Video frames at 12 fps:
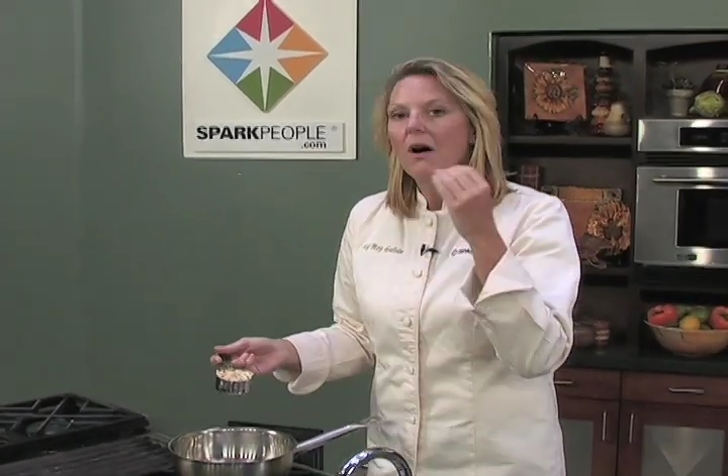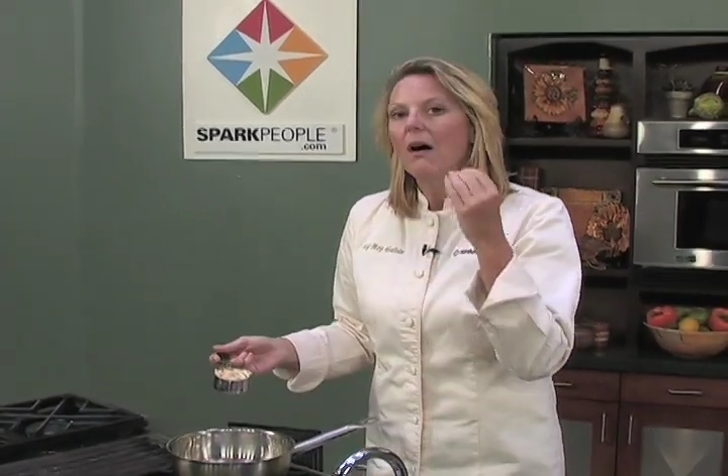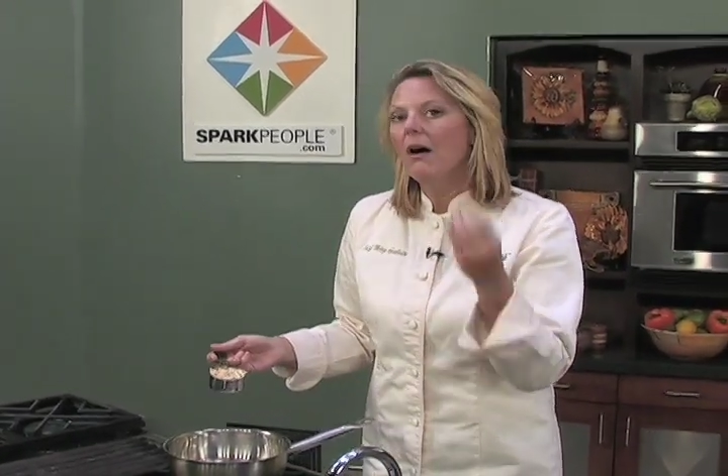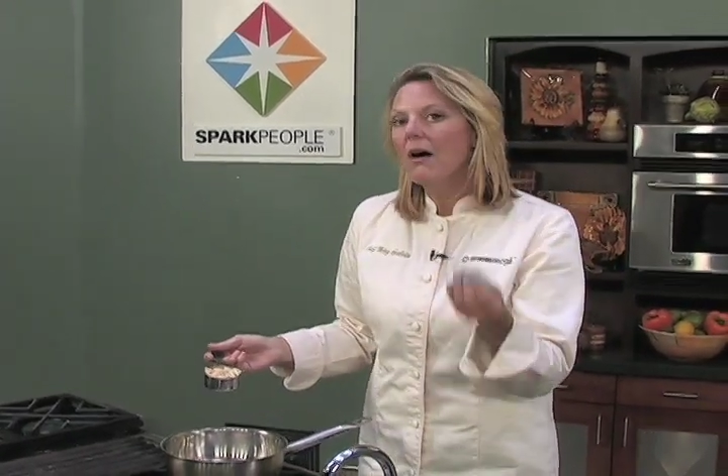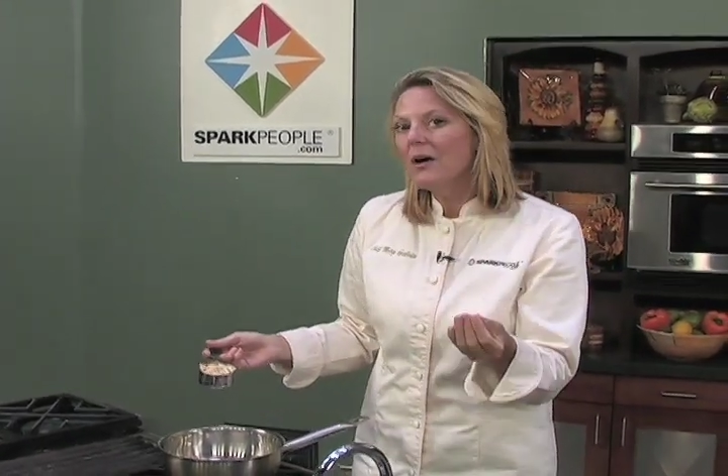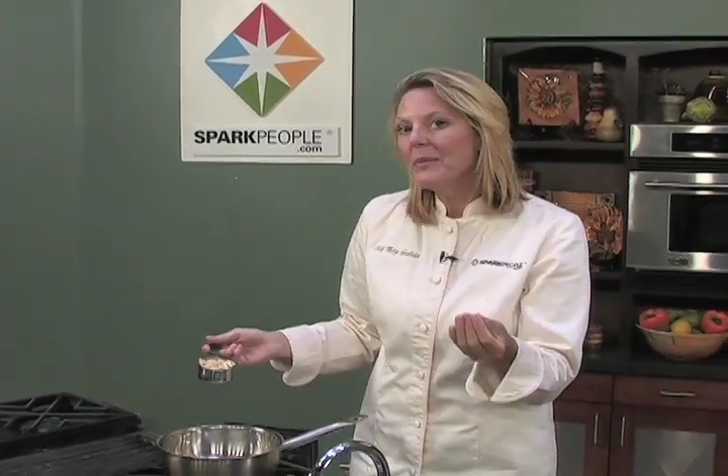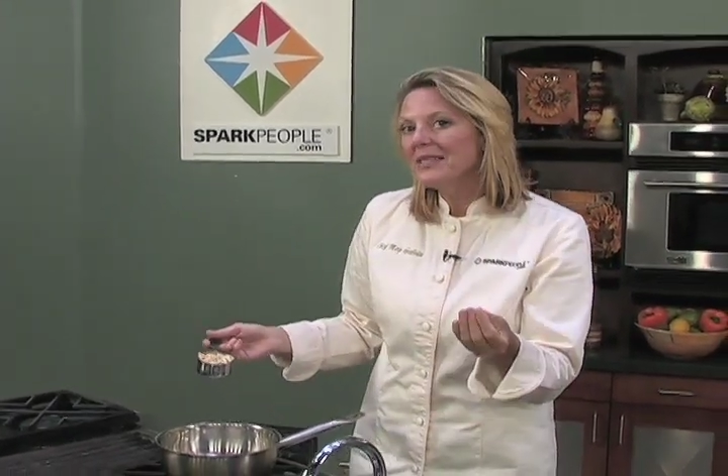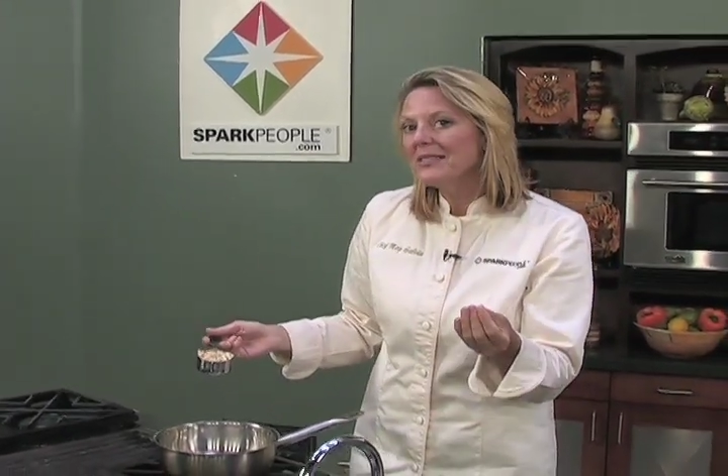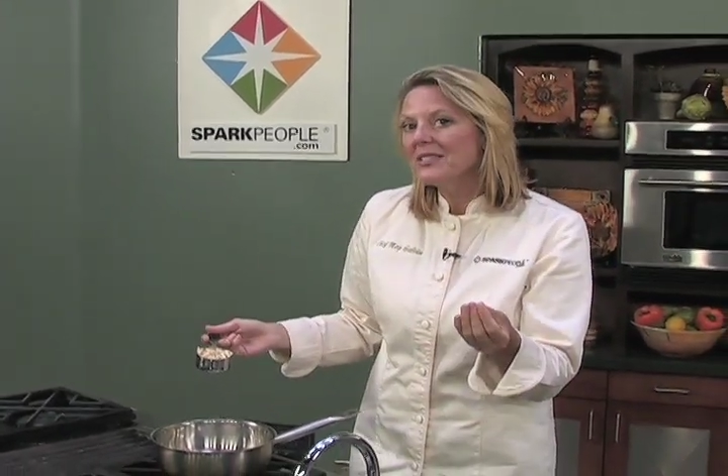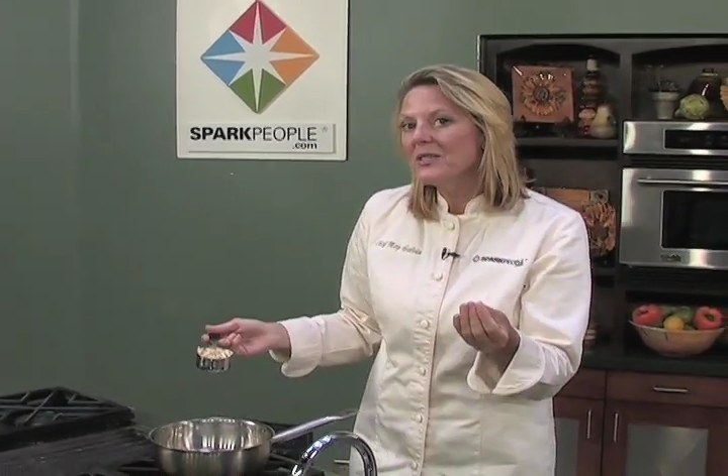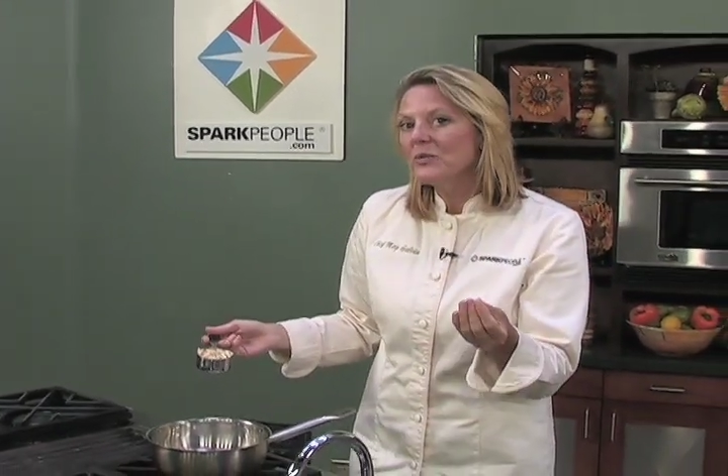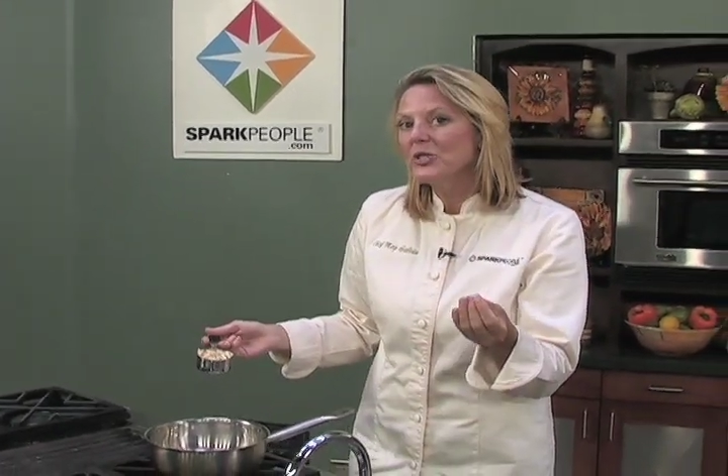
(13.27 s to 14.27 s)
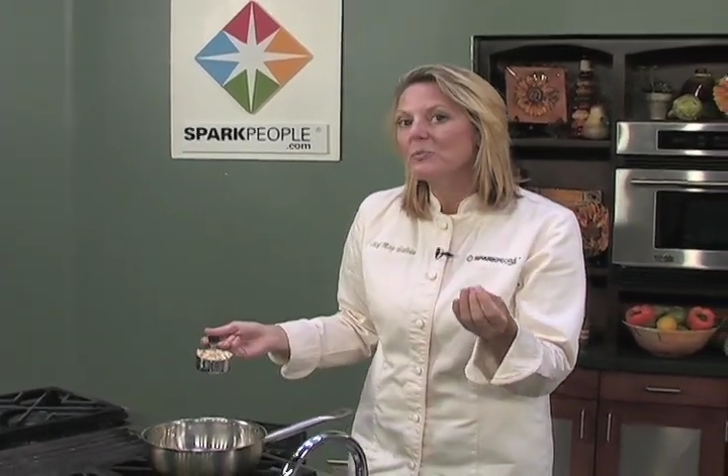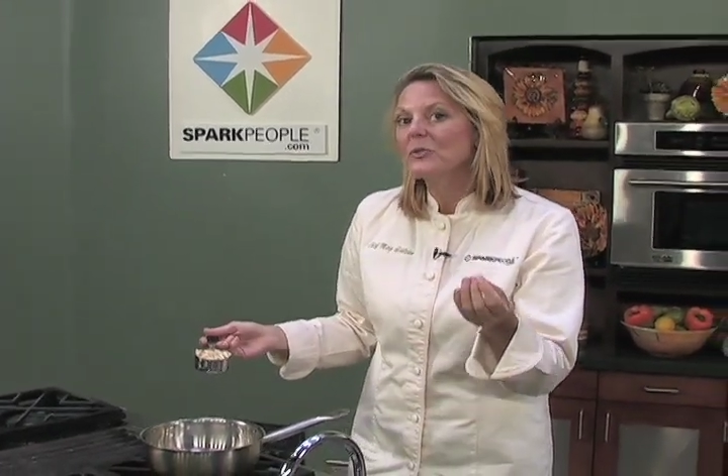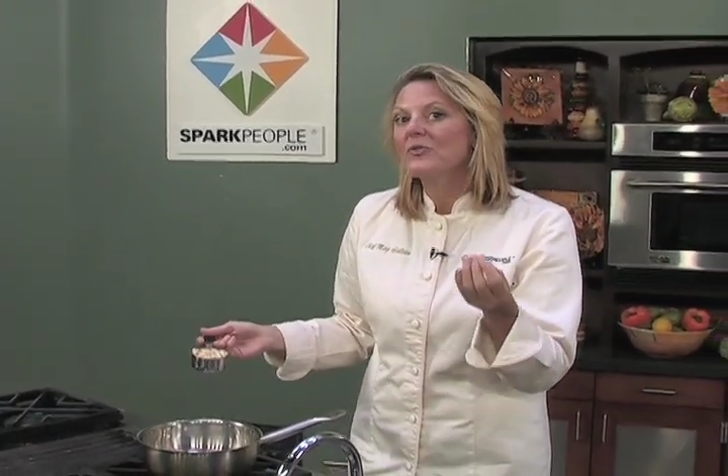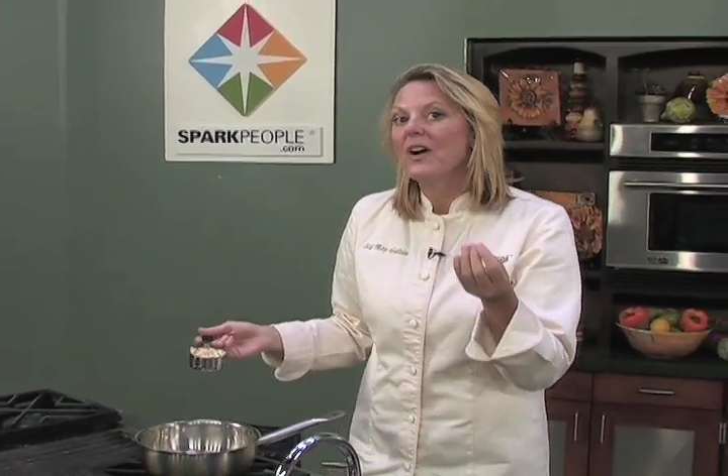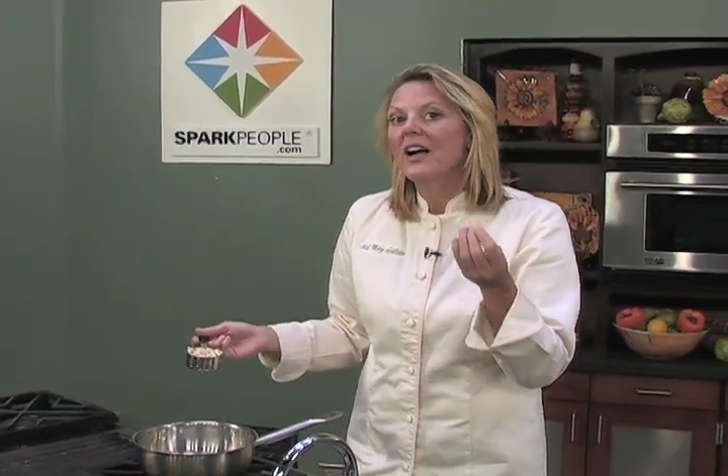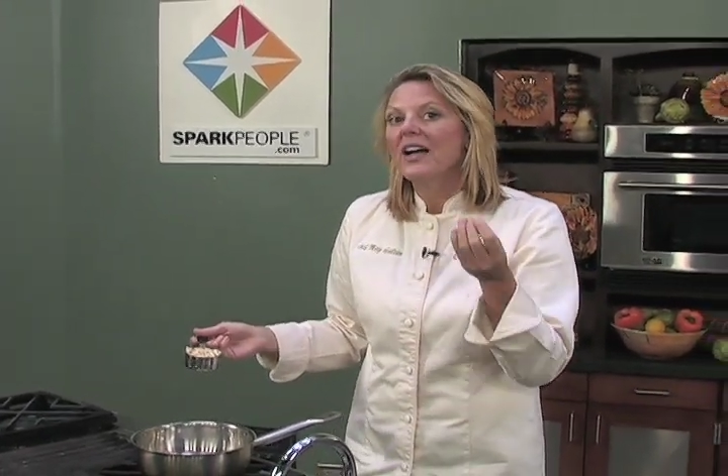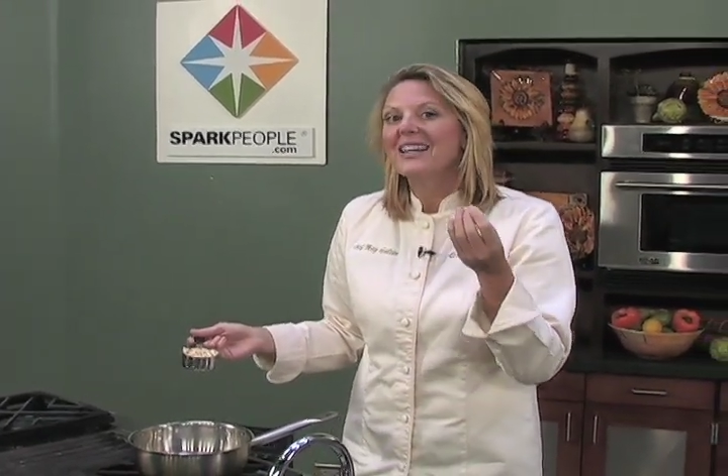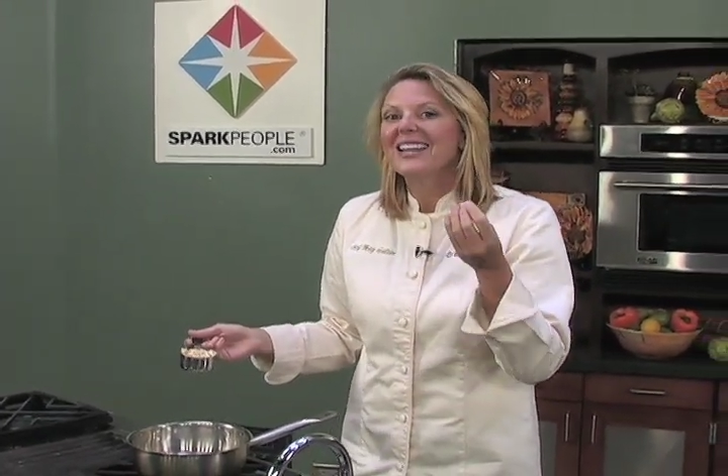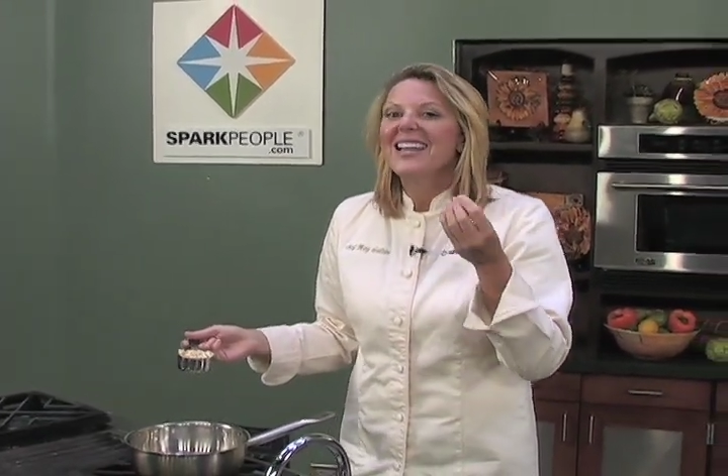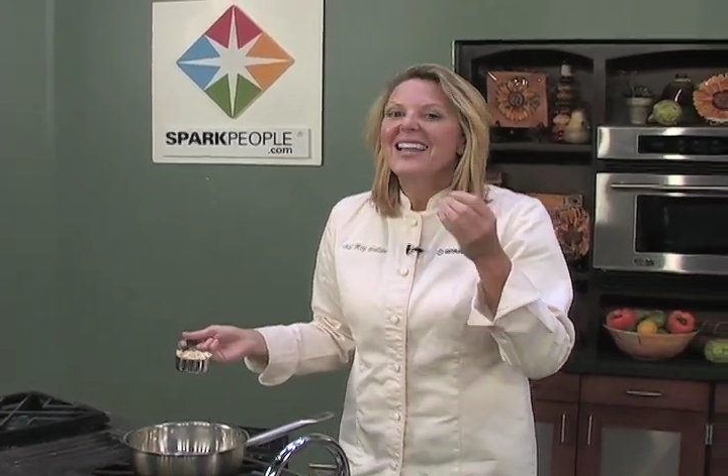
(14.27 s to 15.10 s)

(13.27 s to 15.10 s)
almonds, which provide